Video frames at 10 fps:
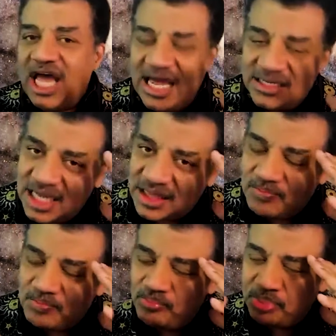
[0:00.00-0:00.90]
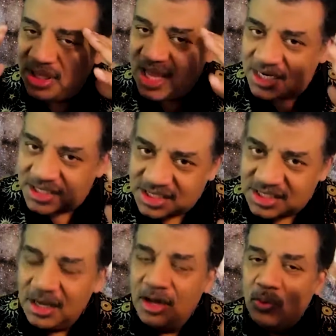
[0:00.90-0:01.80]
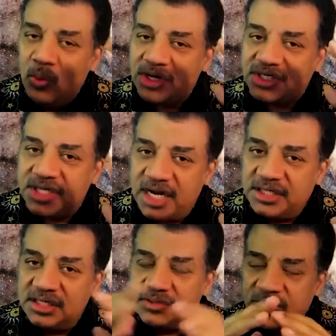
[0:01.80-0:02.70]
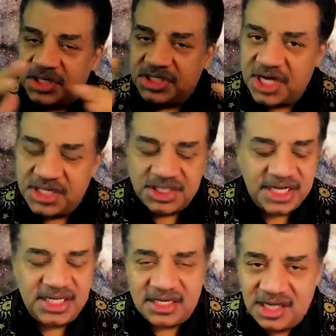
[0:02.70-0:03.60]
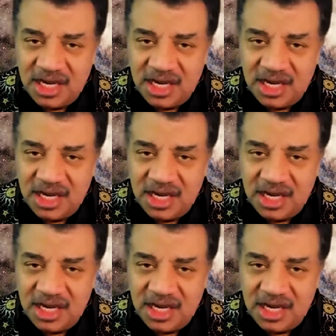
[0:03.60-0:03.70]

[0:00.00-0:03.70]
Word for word: as a place where scientists would exchange ideas.